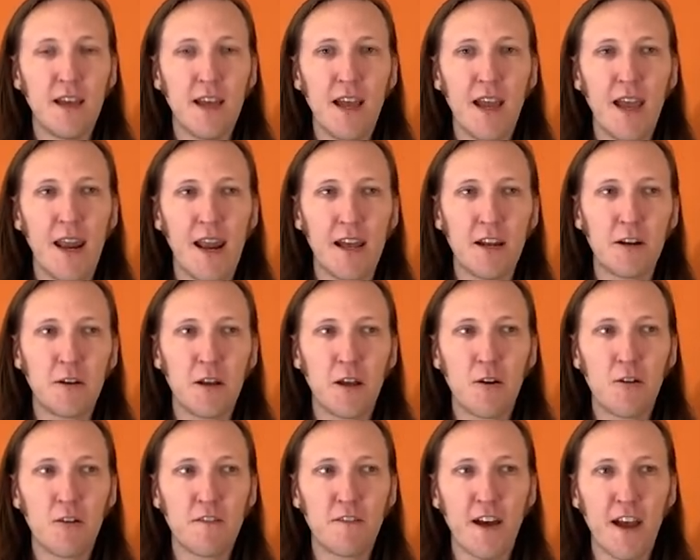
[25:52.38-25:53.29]
And I don't
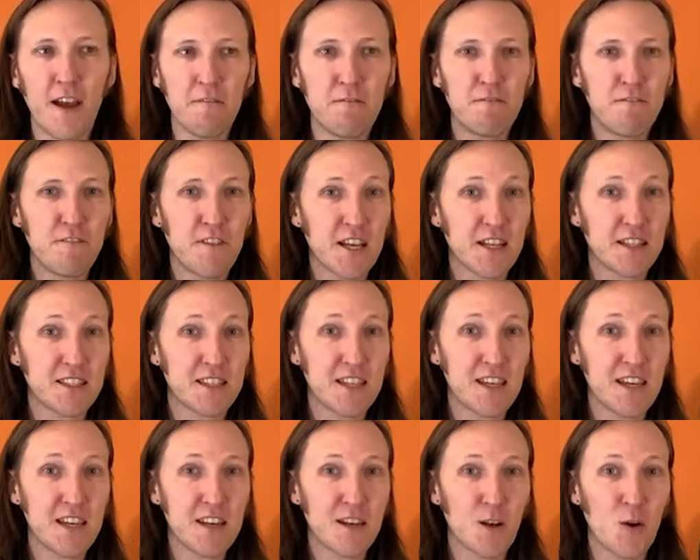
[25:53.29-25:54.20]
know if I fixed
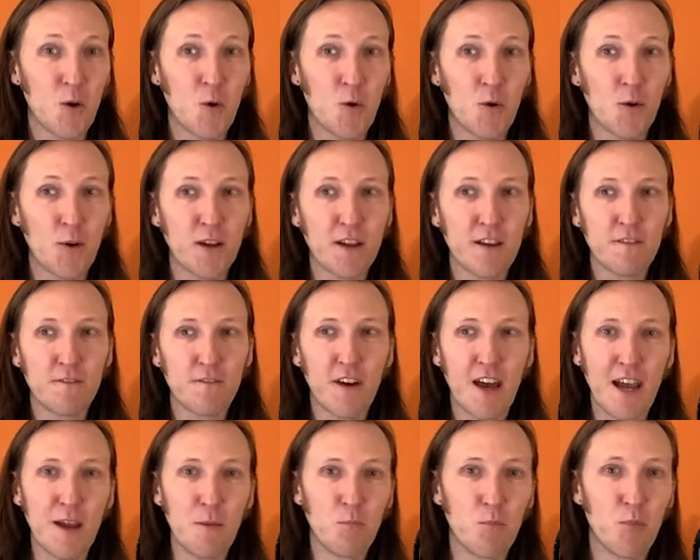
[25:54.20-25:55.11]
it or if
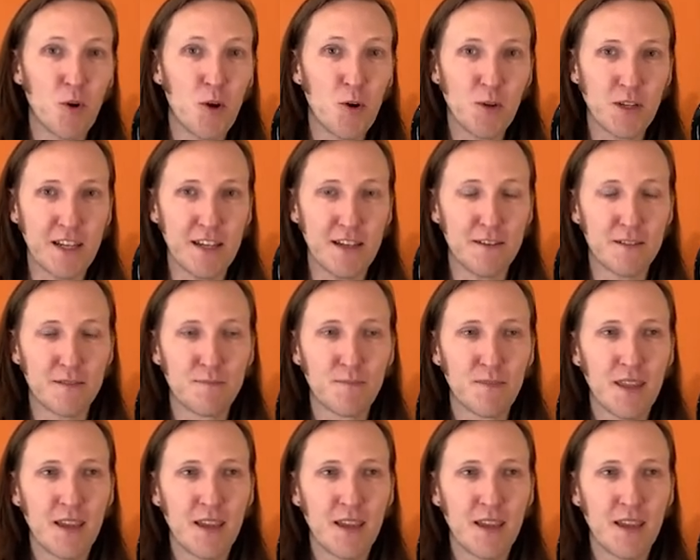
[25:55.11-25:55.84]
I broke it.